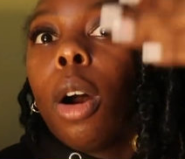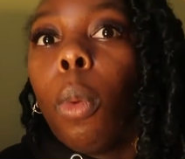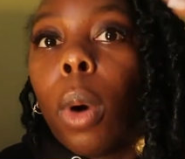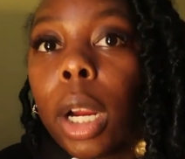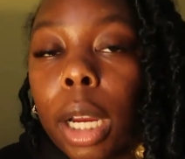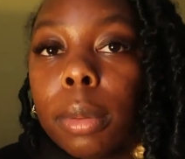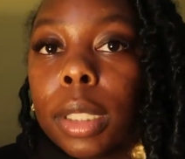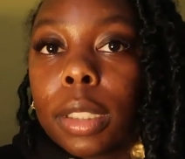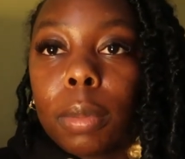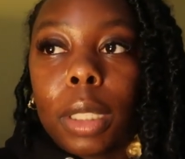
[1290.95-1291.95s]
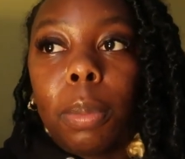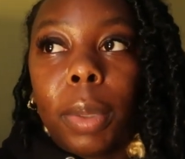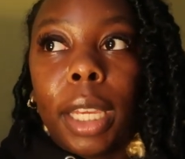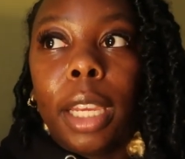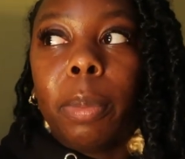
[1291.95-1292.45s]
work up to something
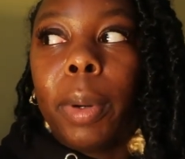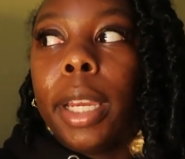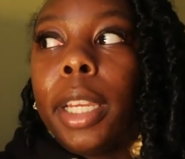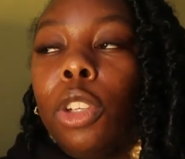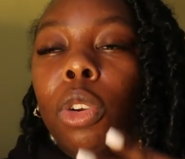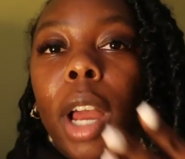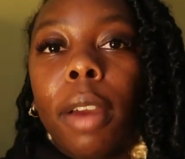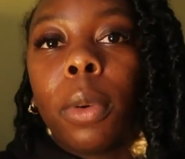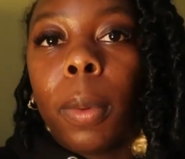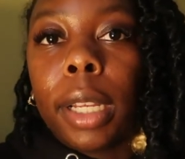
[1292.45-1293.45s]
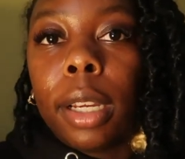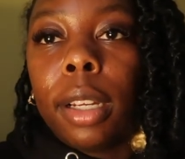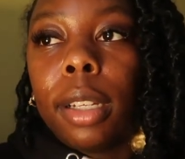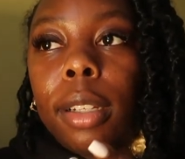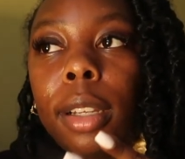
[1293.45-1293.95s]
big, but you don't ever want
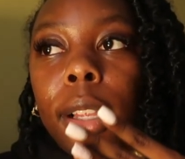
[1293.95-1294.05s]
to